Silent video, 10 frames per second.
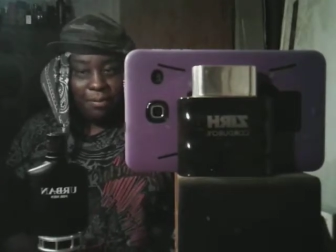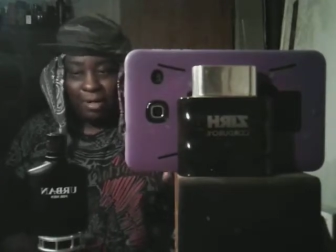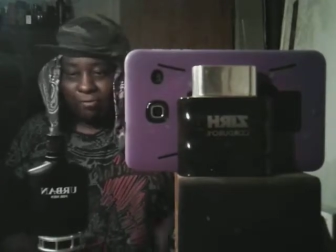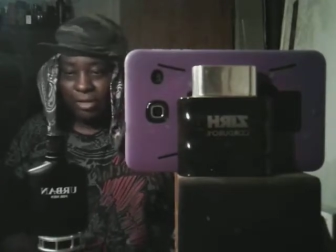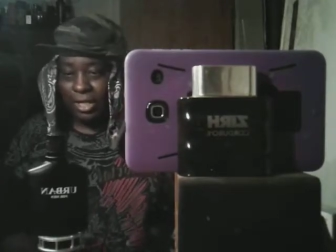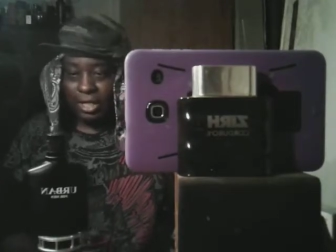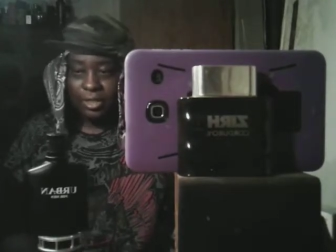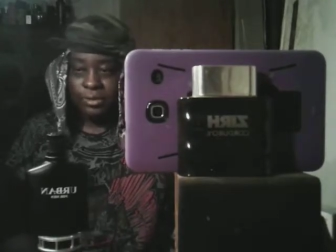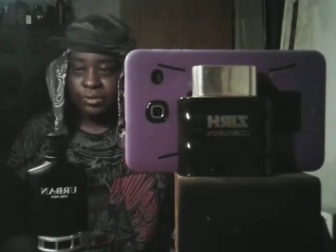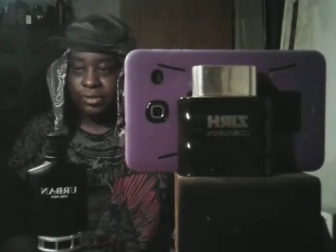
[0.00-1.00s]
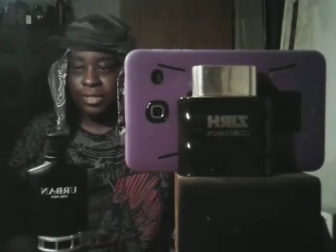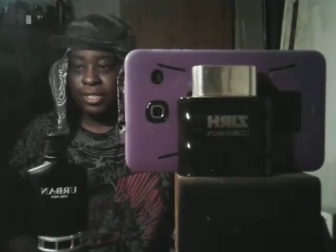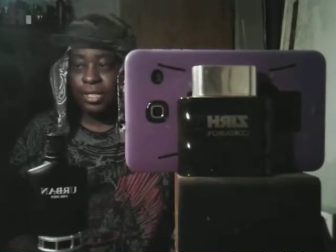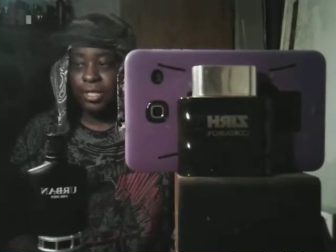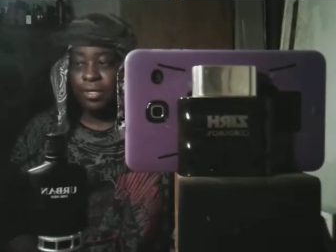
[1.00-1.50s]
my videos
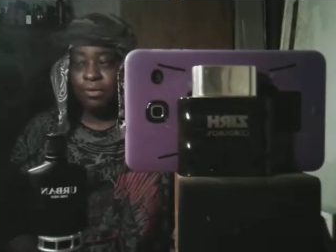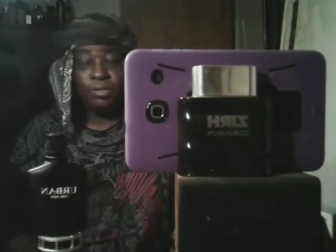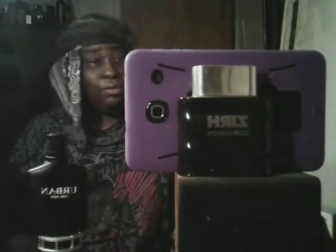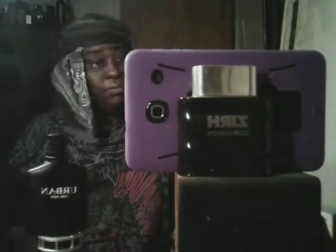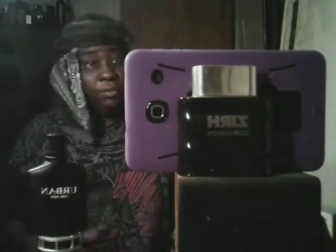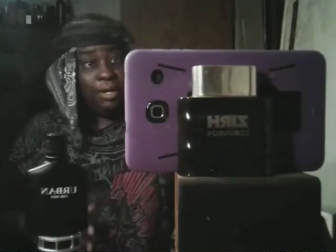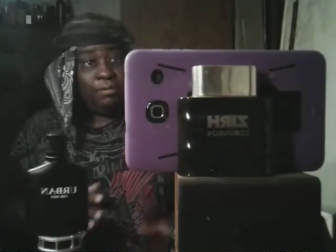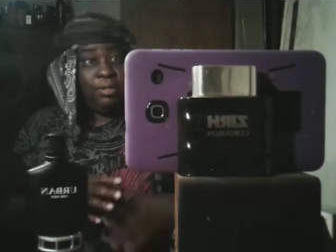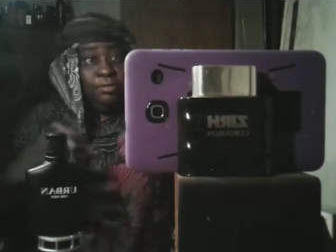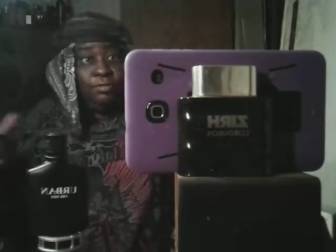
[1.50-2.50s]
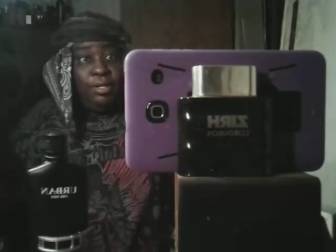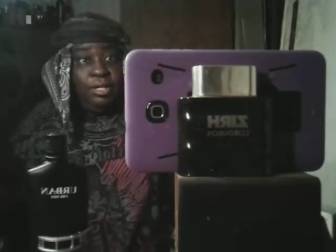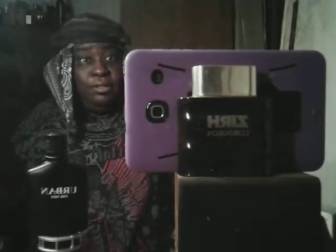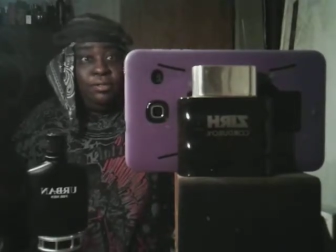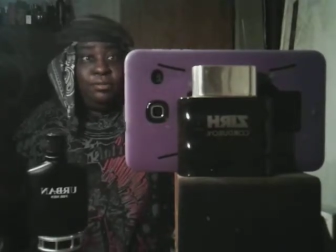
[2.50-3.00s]
with your family and
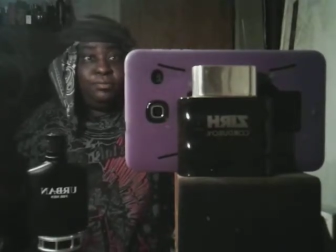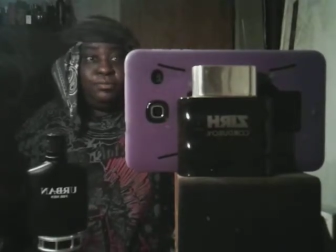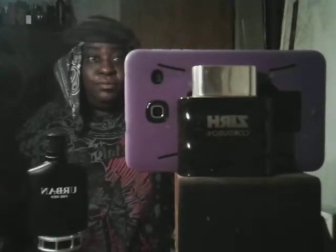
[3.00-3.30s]
friends.